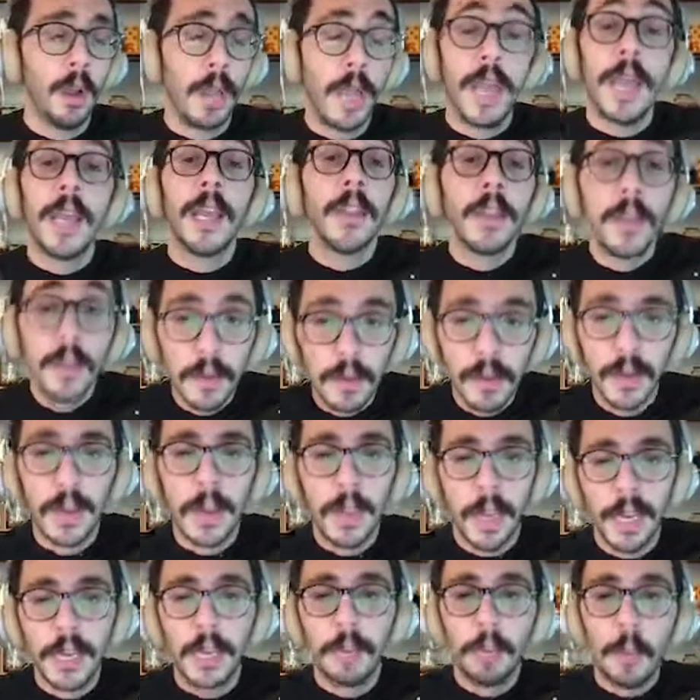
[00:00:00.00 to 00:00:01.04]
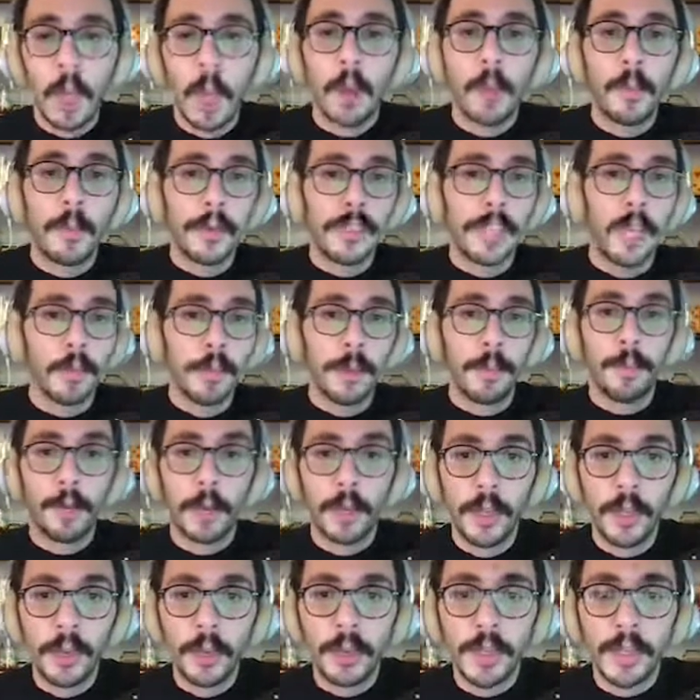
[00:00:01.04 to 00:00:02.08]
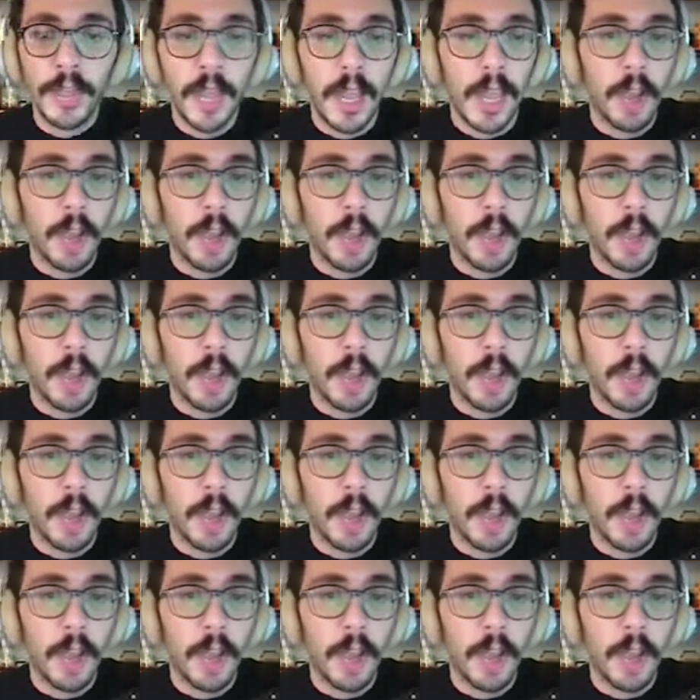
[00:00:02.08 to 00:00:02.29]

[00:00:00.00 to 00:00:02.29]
and in a blog post that we produced.